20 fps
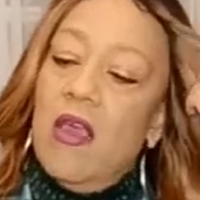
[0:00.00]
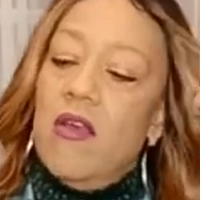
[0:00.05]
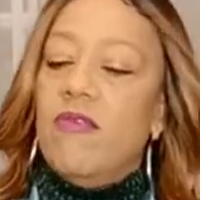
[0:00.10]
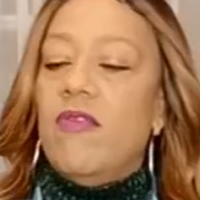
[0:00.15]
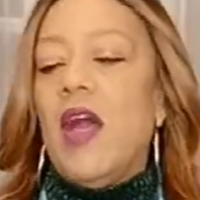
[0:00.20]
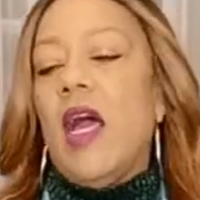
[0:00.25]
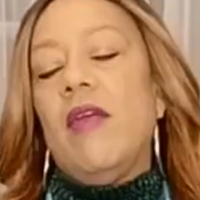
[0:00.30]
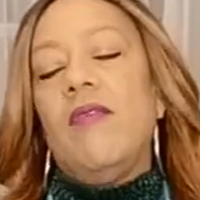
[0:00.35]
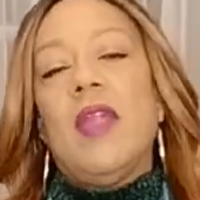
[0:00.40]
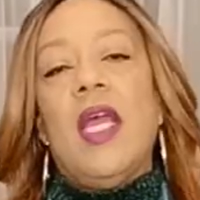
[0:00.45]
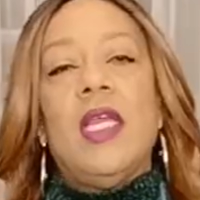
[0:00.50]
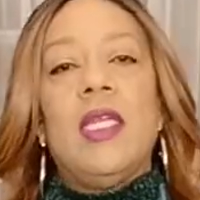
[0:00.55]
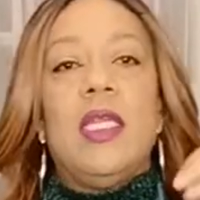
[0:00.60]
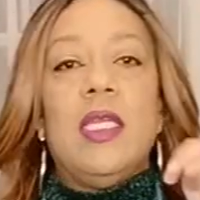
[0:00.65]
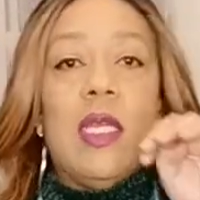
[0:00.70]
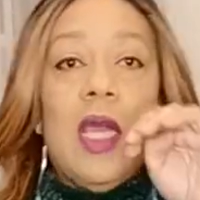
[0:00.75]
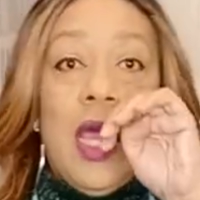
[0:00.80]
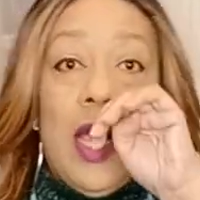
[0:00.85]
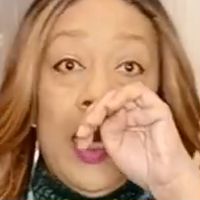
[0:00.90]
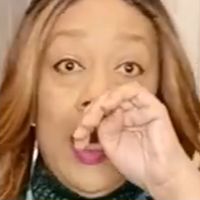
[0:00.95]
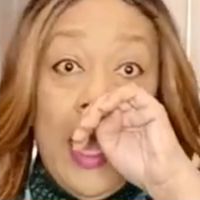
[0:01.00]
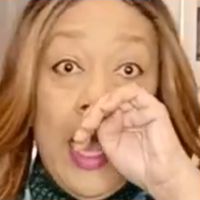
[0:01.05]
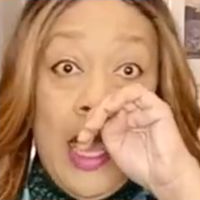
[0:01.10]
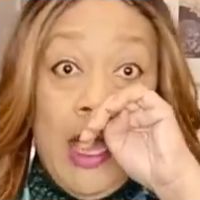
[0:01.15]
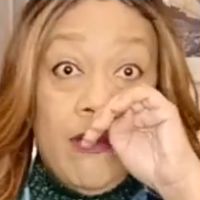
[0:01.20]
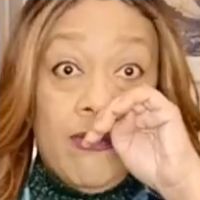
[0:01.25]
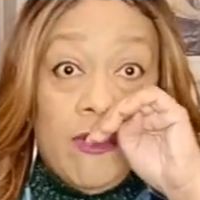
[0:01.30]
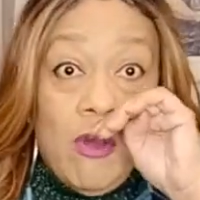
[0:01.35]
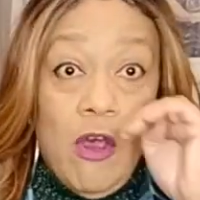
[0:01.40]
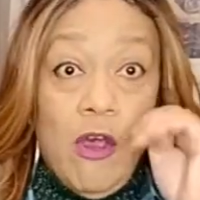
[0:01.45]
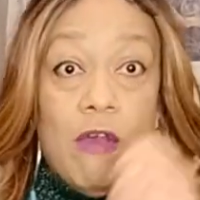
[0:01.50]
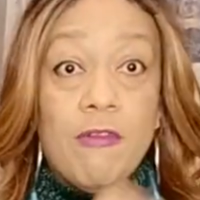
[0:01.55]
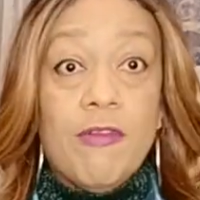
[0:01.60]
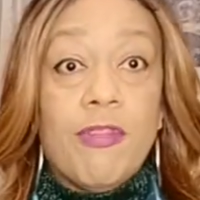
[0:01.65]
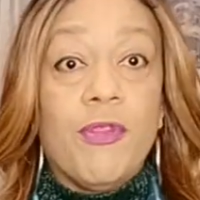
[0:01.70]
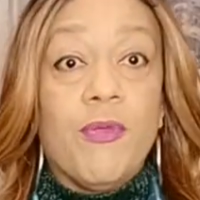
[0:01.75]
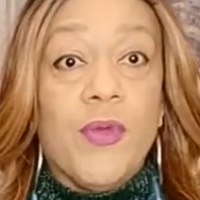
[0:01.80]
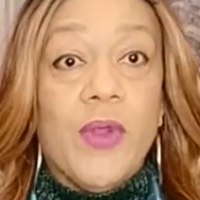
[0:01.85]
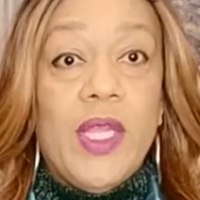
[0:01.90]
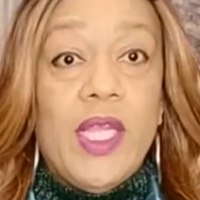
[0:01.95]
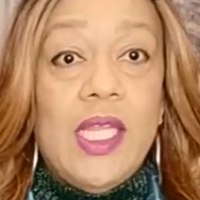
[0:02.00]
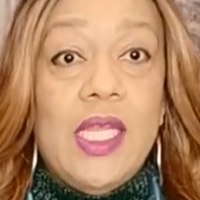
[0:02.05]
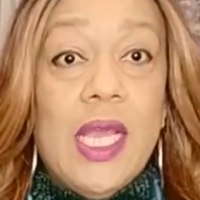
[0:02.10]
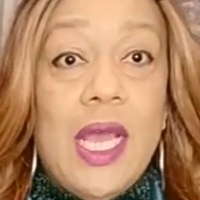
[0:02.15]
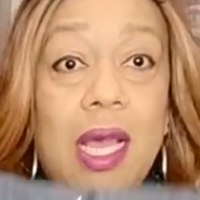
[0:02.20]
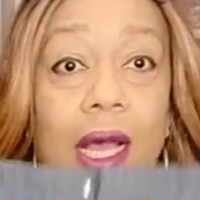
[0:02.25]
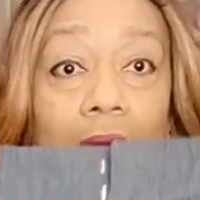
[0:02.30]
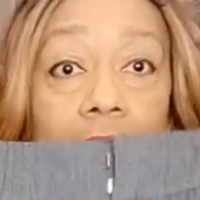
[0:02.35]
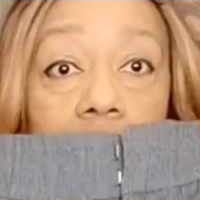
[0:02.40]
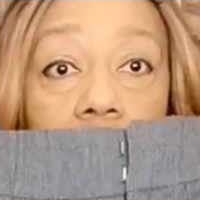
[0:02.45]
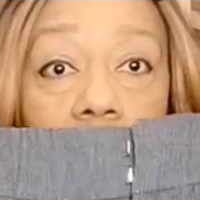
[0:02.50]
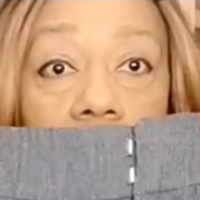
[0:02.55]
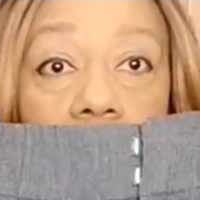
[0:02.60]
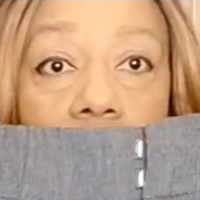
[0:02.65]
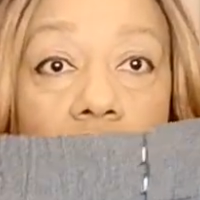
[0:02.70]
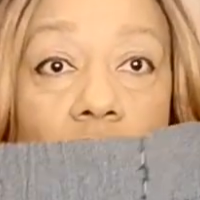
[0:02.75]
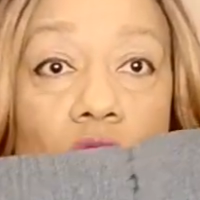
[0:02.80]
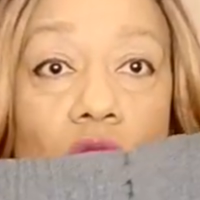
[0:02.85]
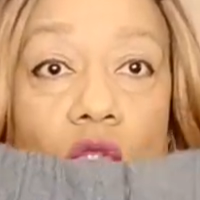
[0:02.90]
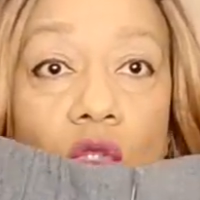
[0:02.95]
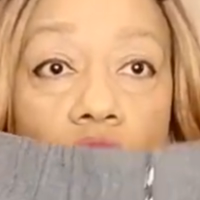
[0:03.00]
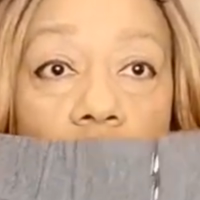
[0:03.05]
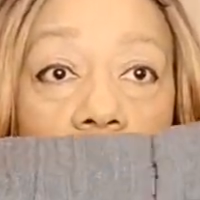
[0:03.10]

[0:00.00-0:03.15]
$5.99, half off $3.